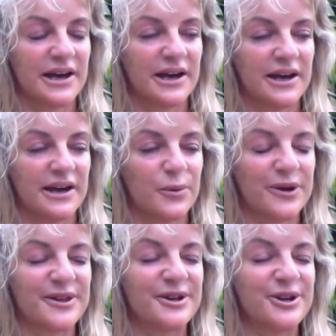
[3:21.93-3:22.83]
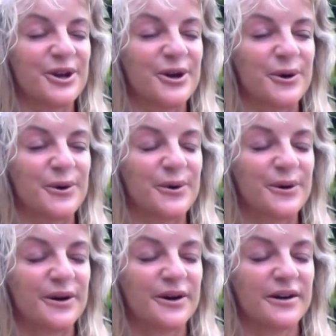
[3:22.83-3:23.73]
within you
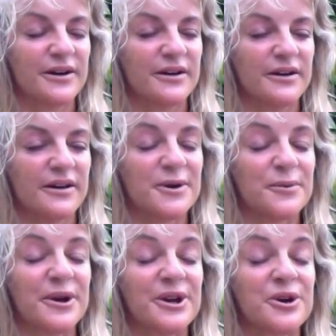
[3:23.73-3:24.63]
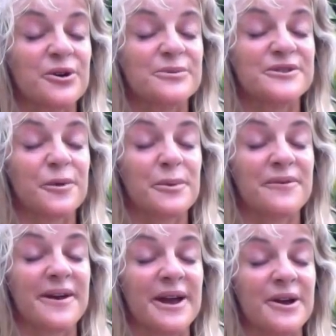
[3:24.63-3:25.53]
and when it comes from
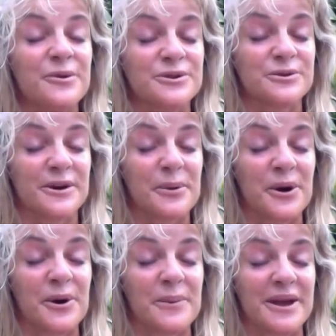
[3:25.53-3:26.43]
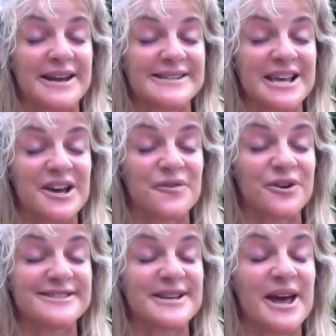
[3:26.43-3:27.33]
around you and permeates every
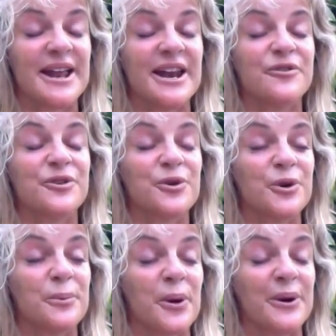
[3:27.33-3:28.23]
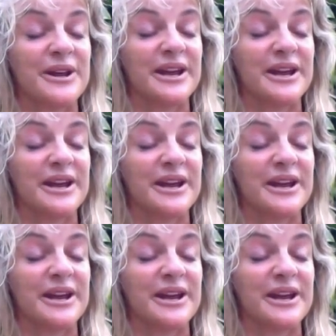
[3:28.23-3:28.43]
cell of your body.